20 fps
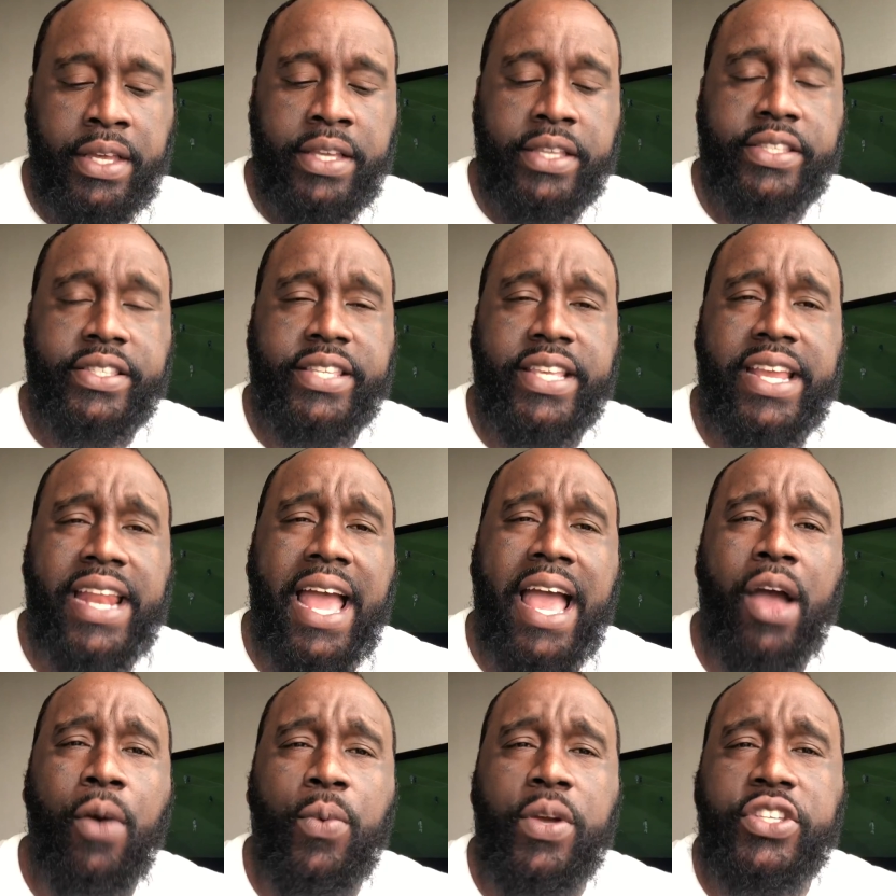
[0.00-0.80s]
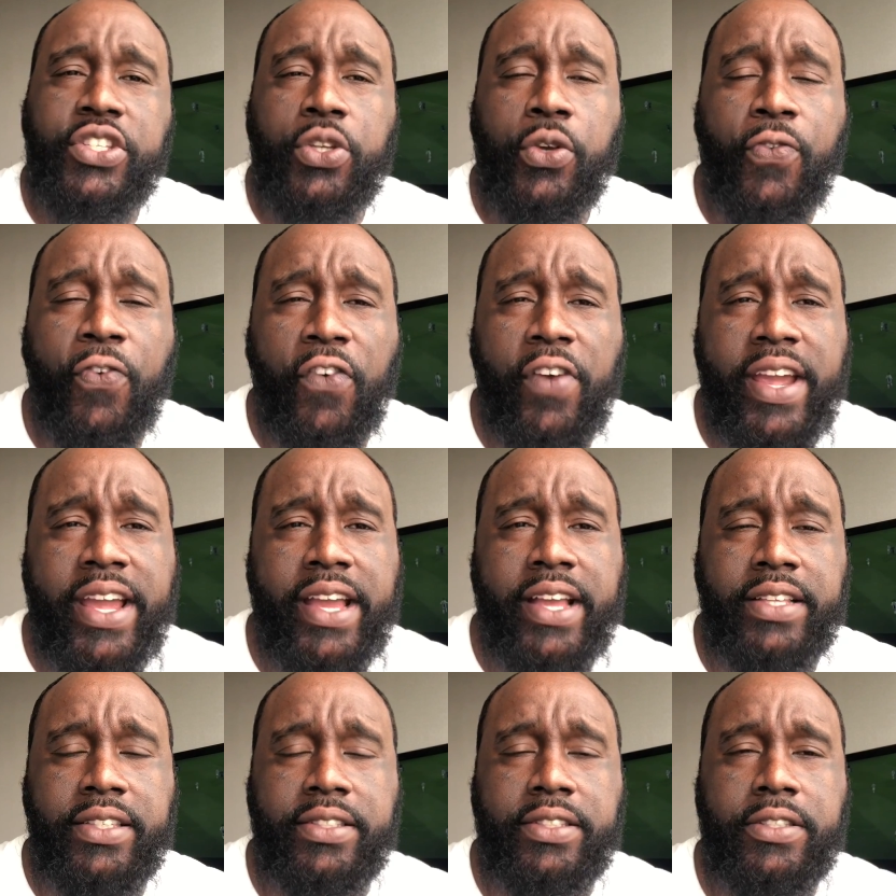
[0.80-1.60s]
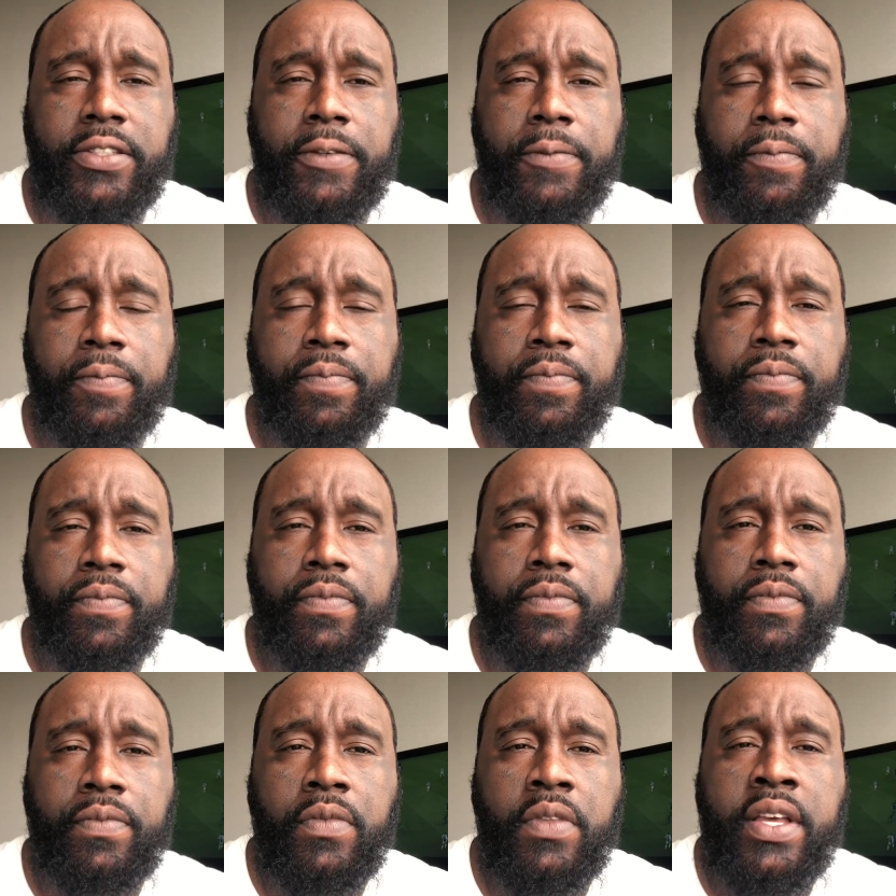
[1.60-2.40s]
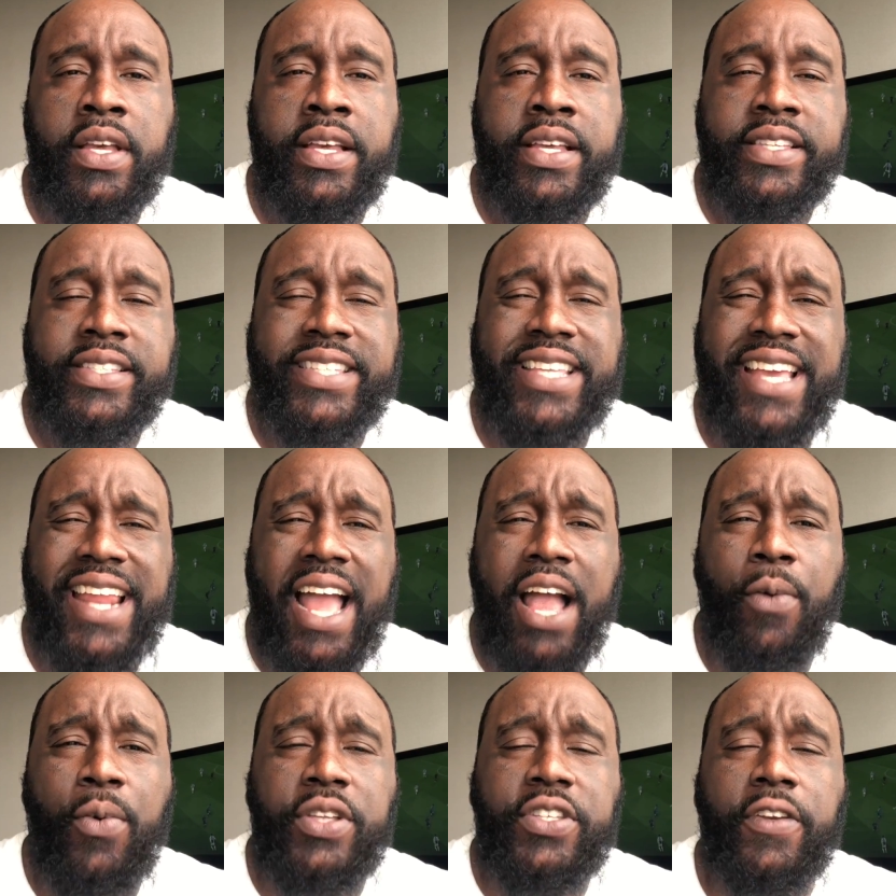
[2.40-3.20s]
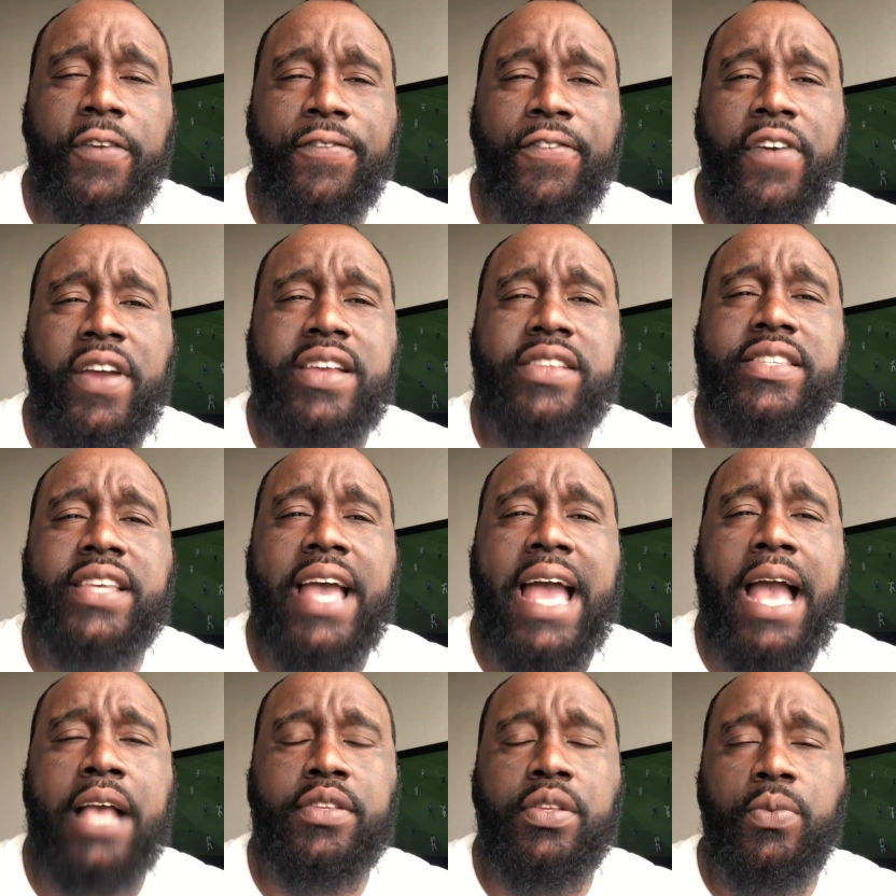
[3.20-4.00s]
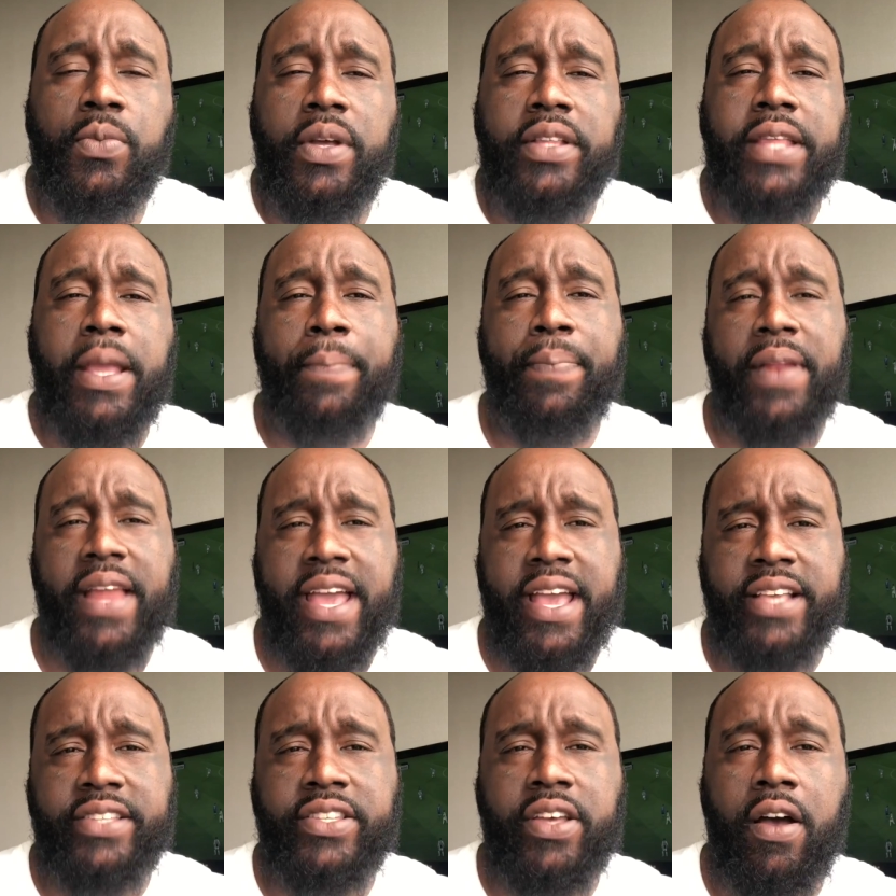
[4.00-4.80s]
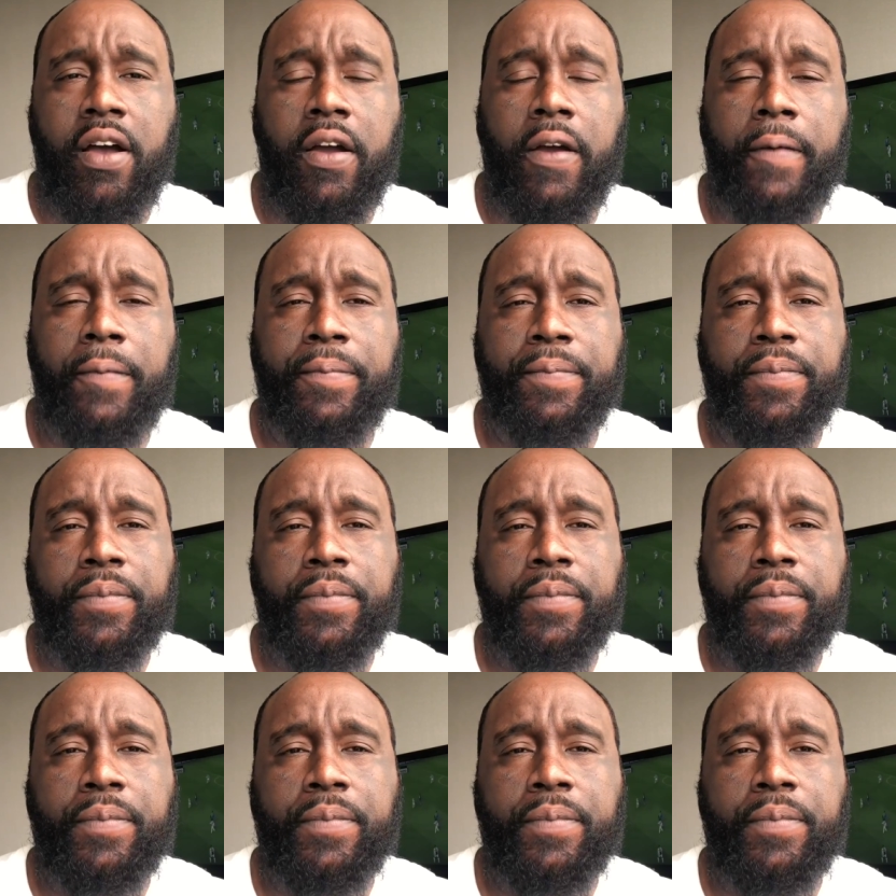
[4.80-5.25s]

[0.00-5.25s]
Sit down with your friends. Sit down with your friends and ask them what their plans are.